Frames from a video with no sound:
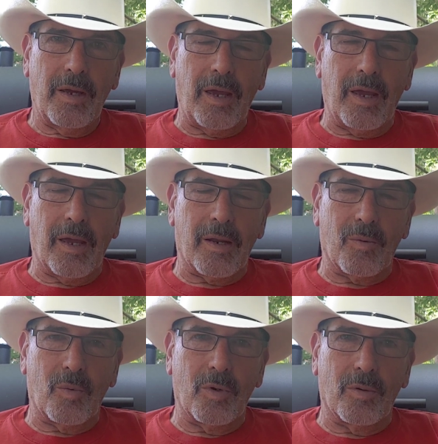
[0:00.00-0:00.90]

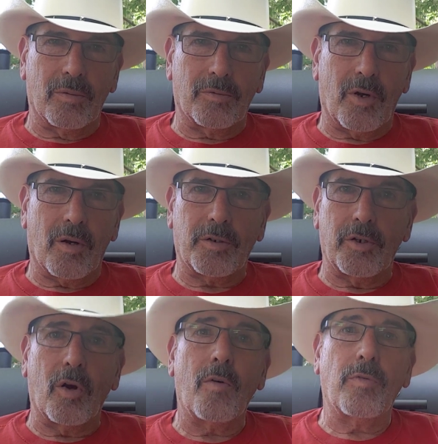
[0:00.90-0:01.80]
And we'll talk to
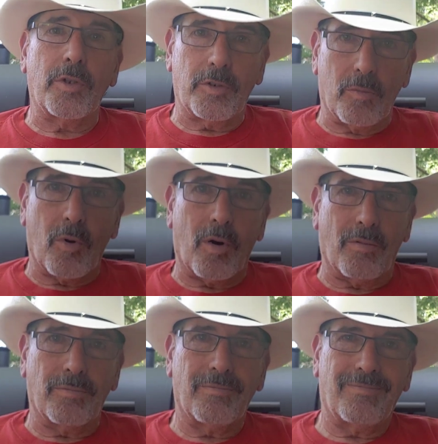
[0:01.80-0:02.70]
you hopefully
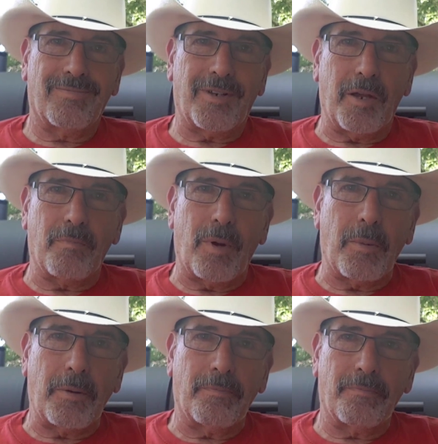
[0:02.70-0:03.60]
tomorrow. Okay,
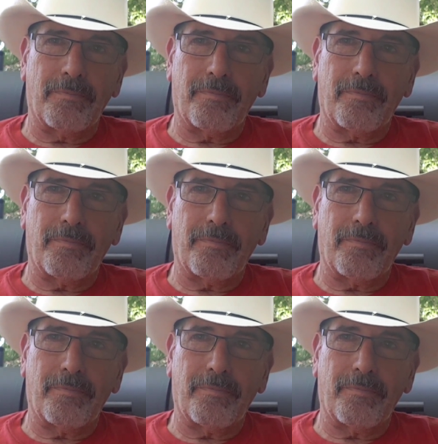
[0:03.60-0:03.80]
bye-bye.